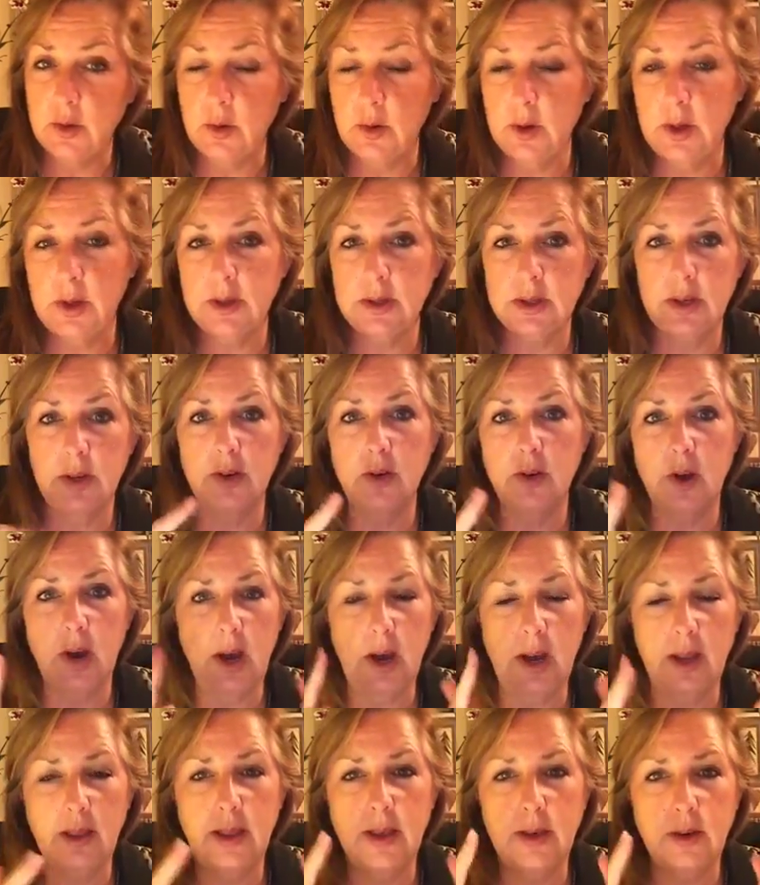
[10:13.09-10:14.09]
oils in your
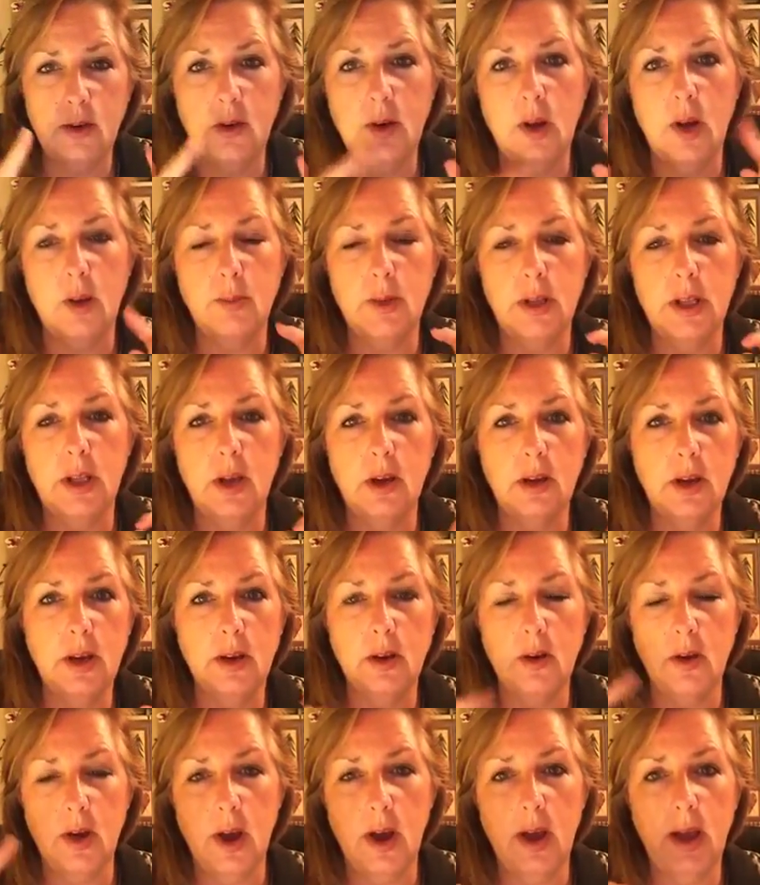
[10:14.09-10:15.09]
eye. They do not belong in
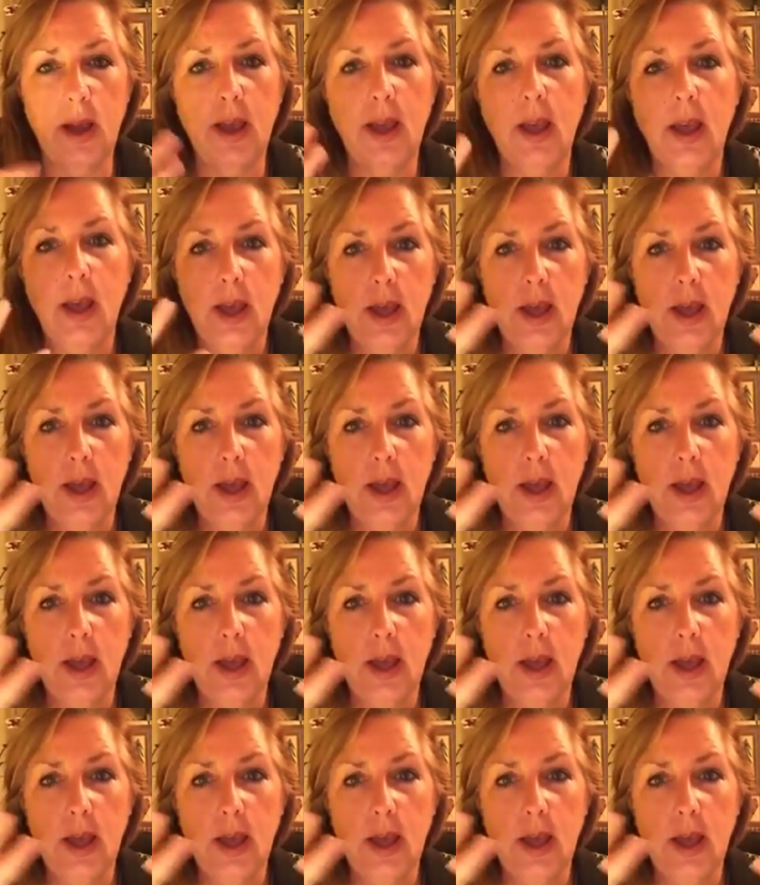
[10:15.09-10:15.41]
your eye.